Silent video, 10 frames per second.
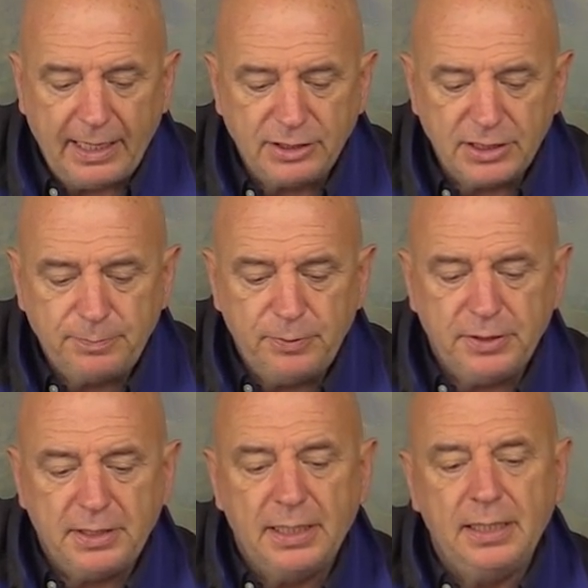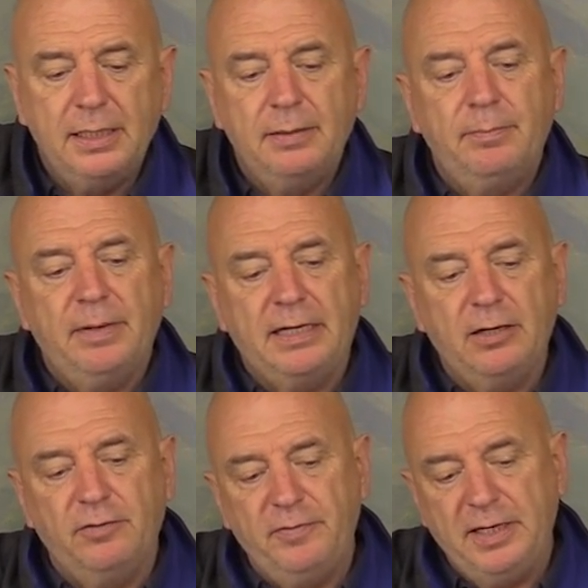and just put my
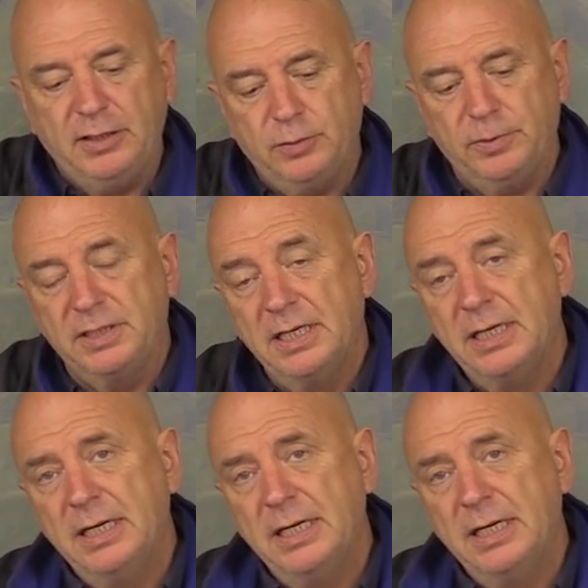glove into it.